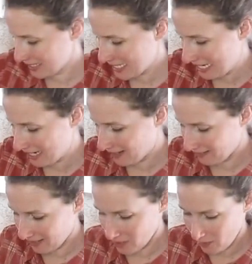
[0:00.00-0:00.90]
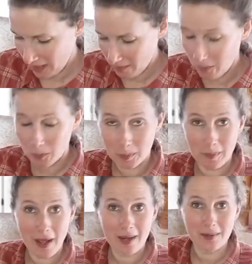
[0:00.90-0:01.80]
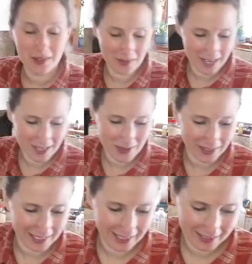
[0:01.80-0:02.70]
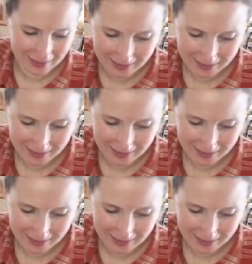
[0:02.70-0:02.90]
take a lunch break, but we'll be back with you again shortly.